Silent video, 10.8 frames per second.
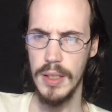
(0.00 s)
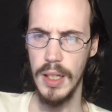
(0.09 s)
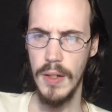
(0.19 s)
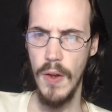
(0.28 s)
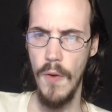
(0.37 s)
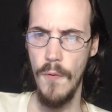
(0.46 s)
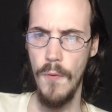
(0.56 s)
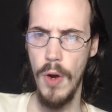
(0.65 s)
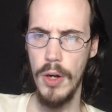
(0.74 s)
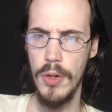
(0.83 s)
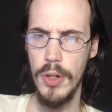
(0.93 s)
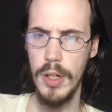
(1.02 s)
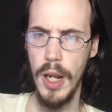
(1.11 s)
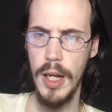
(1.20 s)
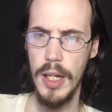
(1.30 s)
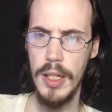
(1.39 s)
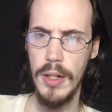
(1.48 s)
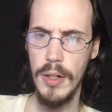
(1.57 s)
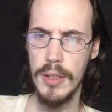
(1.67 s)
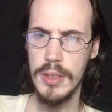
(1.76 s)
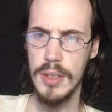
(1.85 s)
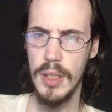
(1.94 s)
Like, 480
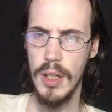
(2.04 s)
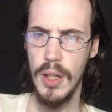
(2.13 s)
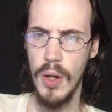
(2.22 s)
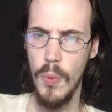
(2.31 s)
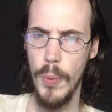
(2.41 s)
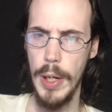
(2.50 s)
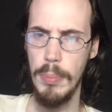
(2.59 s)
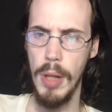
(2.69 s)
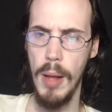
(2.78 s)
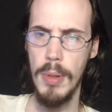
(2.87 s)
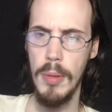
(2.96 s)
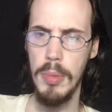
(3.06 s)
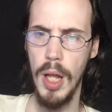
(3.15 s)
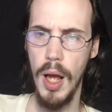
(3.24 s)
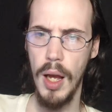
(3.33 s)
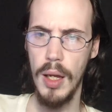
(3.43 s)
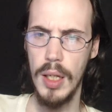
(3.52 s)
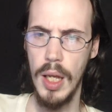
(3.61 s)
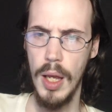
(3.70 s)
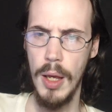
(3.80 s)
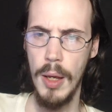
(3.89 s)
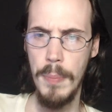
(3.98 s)
years. We blah blah blah.
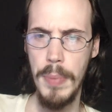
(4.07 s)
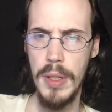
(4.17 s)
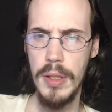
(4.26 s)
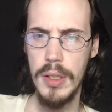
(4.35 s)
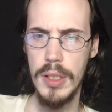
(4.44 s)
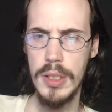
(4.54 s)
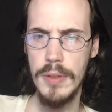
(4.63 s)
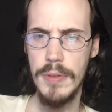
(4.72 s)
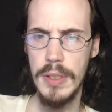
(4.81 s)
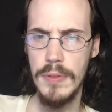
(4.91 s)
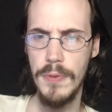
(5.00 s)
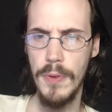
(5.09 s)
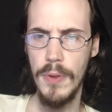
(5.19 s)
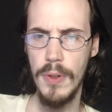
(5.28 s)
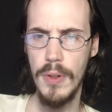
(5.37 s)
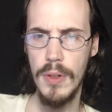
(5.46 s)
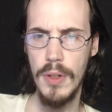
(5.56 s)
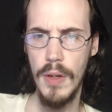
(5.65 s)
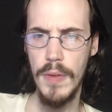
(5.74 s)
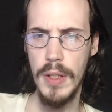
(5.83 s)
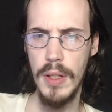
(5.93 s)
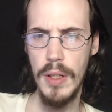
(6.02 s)
Been in the service
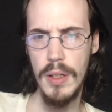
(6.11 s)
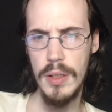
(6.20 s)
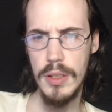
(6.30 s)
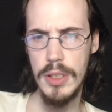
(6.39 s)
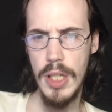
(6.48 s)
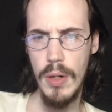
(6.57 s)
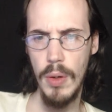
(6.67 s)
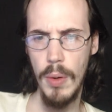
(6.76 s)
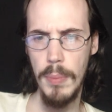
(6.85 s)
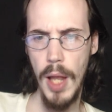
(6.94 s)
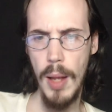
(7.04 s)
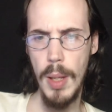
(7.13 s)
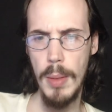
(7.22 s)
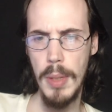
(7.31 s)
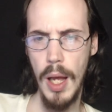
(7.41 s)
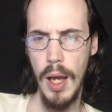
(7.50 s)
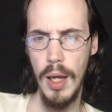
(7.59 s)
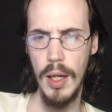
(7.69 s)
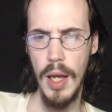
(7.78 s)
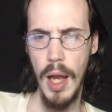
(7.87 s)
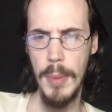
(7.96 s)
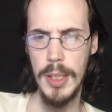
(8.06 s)
of the general. Blah blah blah.
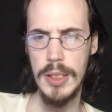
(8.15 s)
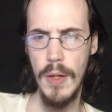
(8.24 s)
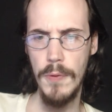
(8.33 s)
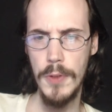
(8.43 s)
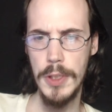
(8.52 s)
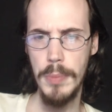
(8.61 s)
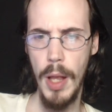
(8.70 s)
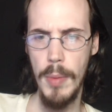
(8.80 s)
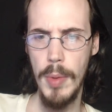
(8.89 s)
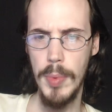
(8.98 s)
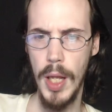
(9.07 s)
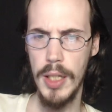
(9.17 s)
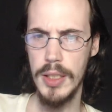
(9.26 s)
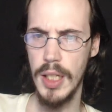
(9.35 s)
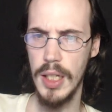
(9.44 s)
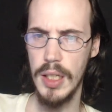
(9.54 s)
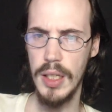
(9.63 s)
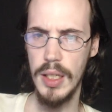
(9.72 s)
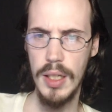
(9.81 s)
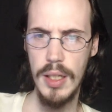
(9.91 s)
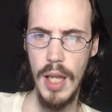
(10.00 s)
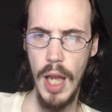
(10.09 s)
I myself was blah blah blah. He's like,
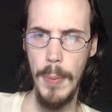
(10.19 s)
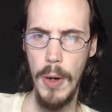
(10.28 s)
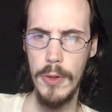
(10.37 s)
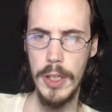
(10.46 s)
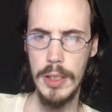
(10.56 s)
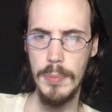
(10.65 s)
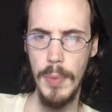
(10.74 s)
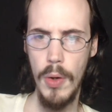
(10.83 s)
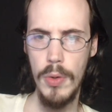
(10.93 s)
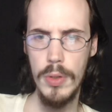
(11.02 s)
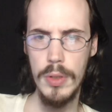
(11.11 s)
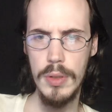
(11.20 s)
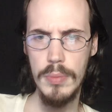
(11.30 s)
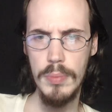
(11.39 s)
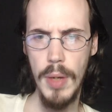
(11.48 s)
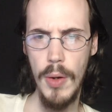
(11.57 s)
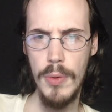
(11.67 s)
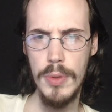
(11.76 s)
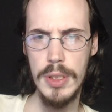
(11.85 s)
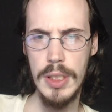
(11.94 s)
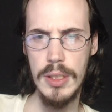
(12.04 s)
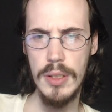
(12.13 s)
I apologize. My older
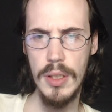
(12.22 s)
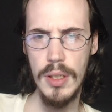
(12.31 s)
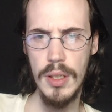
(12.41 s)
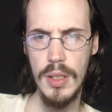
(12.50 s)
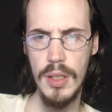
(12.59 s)
sister.